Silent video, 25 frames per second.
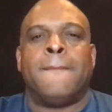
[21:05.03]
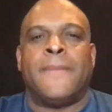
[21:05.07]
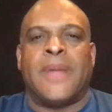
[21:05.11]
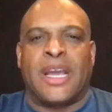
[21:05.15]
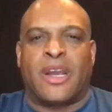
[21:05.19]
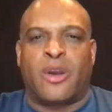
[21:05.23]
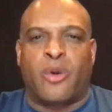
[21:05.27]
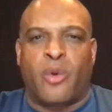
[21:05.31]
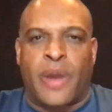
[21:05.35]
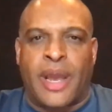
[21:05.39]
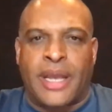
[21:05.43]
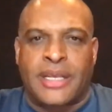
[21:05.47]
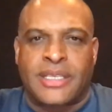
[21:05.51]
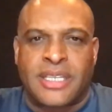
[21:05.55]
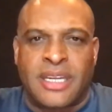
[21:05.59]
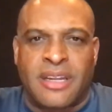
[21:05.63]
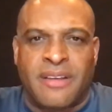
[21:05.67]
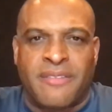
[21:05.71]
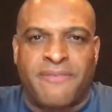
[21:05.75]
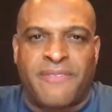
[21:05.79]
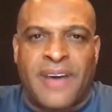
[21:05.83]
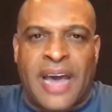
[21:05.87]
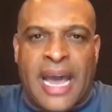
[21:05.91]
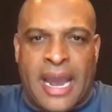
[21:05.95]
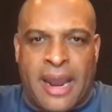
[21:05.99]
that creates an
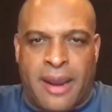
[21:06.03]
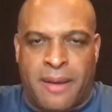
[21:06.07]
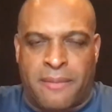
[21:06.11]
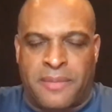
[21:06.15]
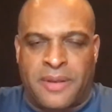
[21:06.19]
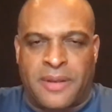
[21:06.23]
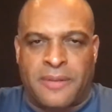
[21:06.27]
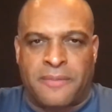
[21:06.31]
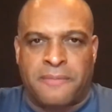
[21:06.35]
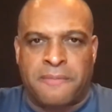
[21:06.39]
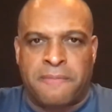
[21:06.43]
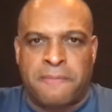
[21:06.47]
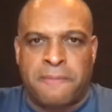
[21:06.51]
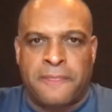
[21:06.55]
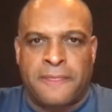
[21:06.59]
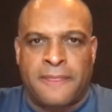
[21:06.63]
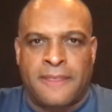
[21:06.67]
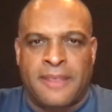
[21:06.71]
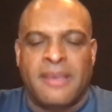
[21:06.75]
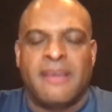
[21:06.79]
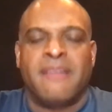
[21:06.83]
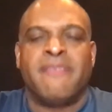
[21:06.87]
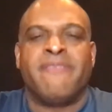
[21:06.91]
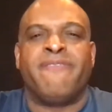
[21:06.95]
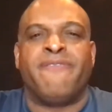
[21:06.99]
environment
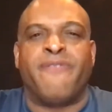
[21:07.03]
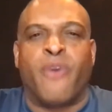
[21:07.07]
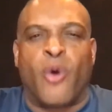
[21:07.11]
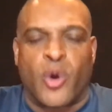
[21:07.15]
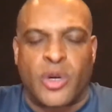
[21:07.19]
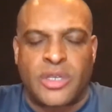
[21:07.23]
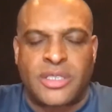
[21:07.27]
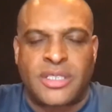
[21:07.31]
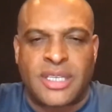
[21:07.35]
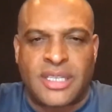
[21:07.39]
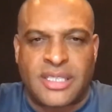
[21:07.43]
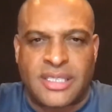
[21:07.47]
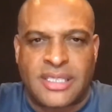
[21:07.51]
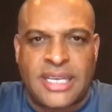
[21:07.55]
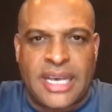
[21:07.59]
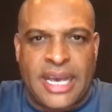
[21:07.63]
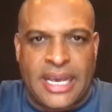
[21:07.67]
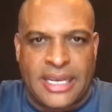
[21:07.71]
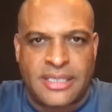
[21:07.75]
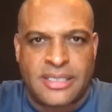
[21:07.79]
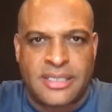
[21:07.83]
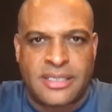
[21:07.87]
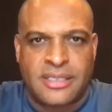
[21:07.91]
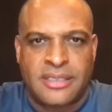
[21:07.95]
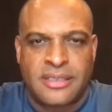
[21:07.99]
for
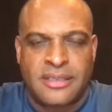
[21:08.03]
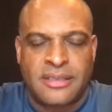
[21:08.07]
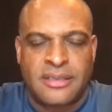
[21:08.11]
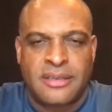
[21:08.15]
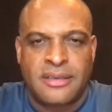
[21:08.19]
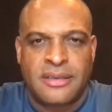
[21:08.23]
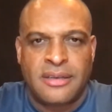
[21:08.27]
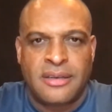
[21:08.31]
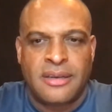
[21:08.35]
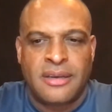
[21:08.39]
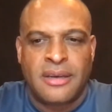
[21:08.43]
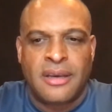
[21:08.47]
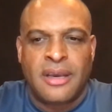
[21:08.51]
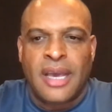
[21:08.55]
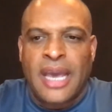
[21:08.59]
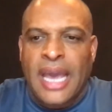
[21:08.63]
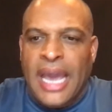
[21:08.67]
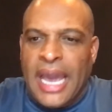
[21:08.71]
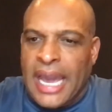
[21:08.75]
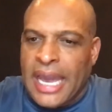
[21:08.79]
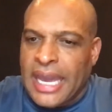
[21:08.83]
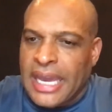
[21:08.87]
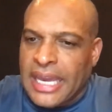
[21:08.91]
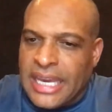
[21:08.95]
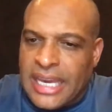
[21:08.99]
success,
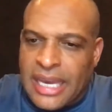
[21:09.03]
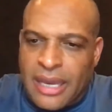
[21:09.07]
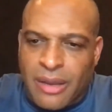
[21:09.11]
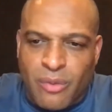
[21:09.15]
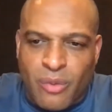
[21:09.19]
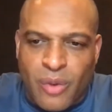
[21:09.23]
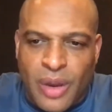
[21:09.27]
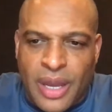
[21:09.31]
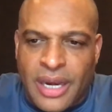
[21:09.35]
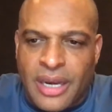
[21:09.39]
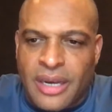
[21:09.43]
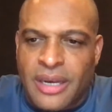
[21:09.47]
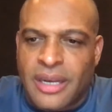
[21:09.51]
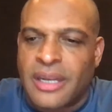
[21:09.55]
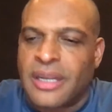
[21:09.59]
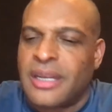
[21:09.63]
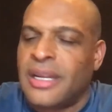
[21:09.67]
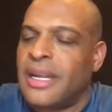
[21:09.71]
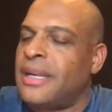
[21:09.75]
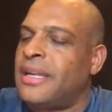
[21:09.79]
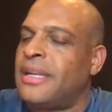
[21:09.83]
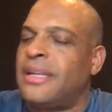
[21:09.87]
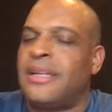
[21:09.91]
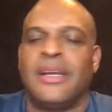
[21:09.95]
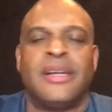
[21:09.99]
and get ready
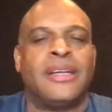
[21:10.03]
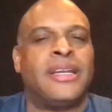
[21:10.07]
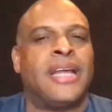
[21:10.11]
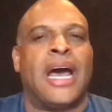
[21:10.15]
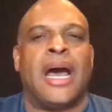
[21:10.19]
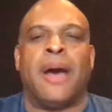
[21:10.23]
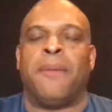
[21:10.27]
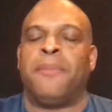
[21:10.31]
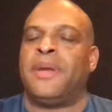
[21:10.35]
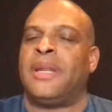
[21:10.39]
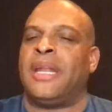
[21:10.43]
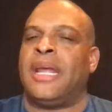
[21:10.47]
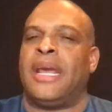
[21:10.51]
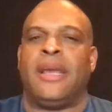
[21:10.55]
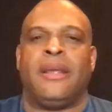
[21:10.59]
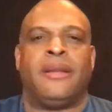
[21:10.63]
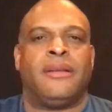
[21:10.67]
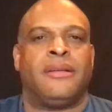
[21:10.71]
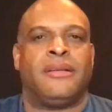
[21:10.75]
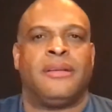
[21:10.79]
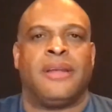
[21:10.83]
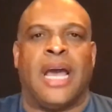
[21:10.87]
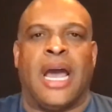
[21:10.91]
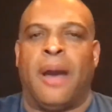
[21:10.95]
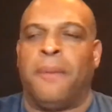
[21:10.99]
to
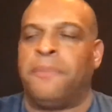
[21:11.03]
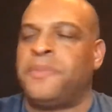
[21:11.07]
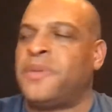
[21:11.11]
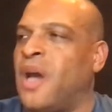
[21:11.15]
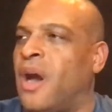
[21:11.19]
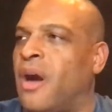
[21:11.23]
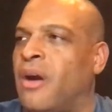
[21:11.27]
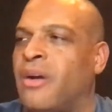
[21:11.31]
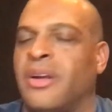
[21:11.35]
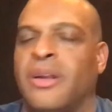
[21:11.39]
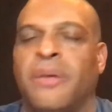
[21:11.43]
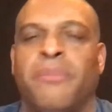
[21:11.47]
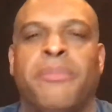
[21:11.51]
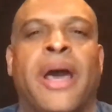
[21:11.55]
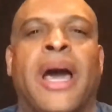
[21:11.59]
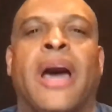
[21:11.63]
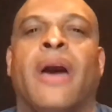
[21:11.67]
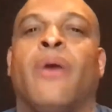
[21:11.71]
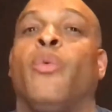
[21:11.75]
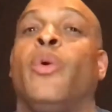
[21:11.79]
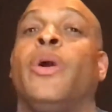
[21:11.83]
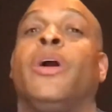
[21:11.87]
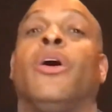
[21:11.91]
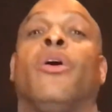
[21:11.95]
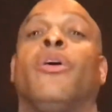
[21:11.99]
dominate. I'm talking
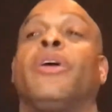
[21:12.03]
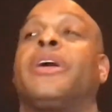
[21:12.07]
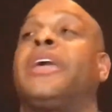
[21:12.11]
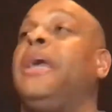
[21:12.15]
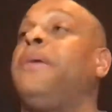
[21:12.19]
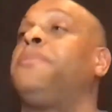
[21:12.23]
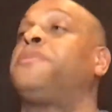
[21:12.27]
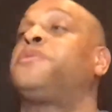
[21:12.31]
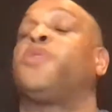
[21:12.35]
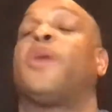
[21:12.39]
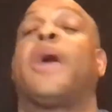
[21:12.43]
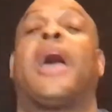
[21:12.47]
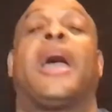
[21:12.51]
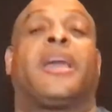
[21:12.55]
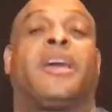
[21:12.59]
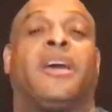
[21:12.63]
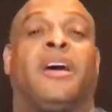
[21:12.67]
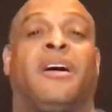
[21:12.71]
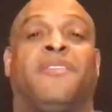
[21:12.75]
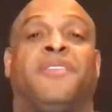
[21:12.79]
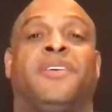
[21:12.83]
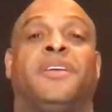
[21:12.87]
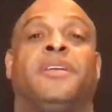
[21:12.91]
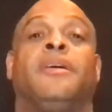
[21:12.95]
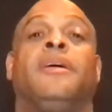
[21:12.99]
about, we're going to keep
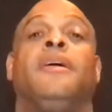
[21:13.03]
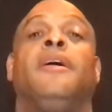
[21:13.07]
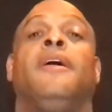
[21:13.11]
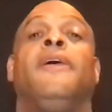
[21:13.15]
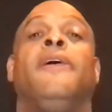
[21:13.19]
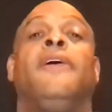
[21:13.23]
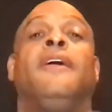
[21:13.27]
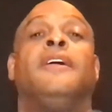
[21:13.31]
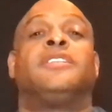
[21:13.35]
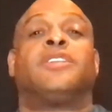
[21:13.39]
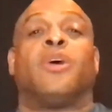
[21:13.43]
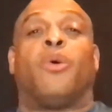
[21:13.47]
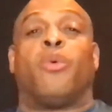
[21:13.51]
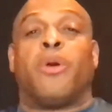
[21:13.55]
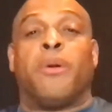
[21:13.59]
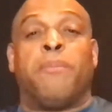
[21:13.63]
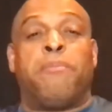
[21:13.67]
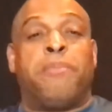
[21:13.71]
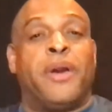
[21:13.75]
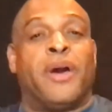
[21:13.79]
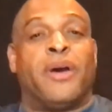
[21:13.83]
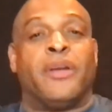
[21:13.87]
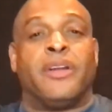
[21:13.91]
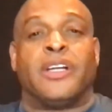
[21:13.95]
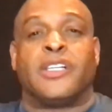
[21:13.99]
track of it. So
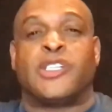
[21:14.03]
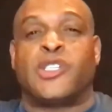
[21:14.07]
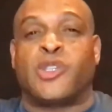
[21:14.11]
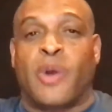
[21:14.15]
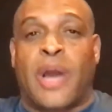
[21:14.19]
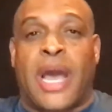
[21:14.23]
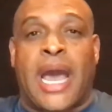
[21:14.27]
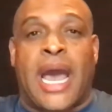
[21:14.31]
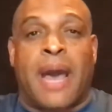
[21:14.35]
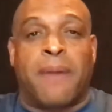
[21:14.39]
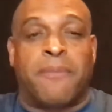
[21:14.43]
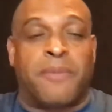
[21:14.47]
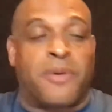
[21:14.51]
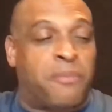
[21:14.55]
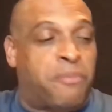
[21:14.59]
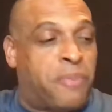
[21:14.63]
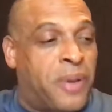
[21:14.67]
we're building a tribe